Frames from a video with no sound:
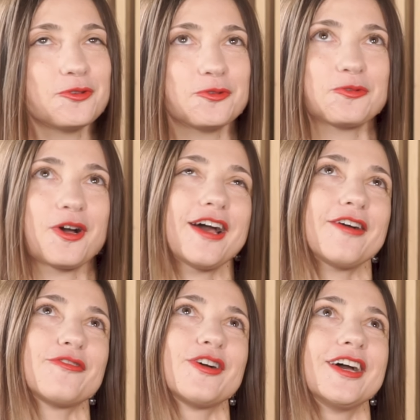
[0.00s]
you
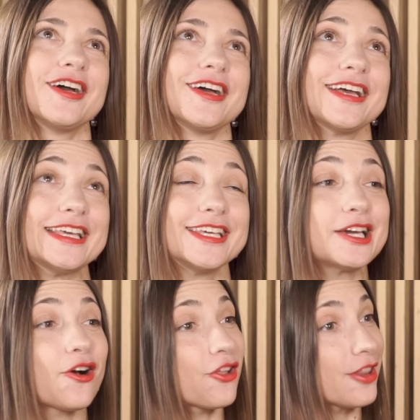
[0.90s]
have
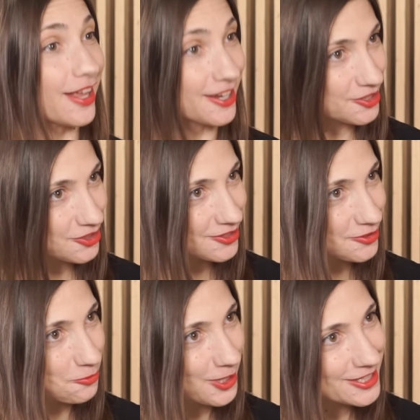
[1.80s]

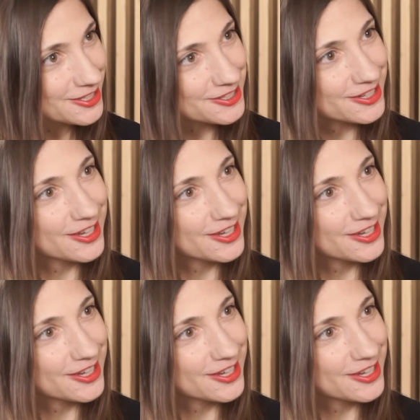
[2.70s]
e-collection, right?